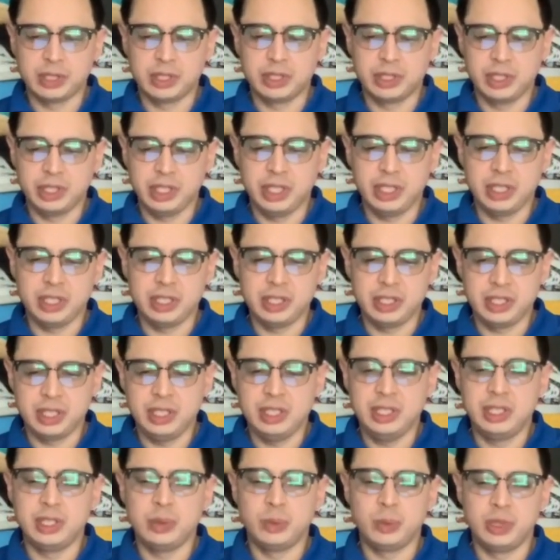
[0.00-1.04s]
Kachinas
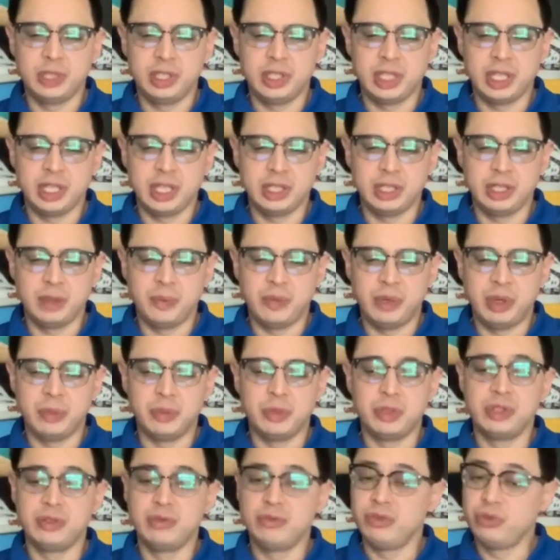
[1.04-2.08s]
teach and protect the
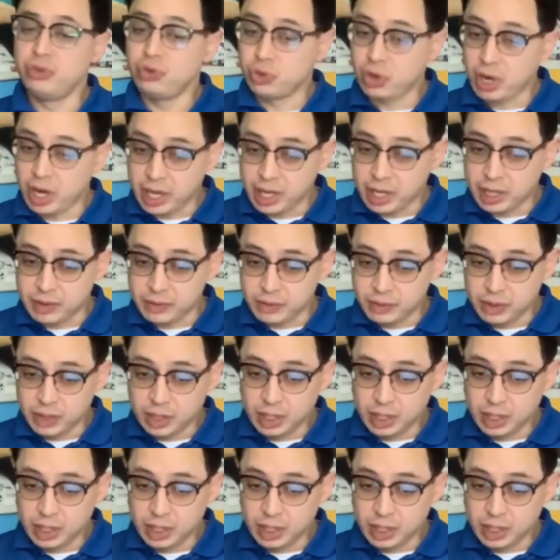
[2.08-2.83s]
members of the tribe.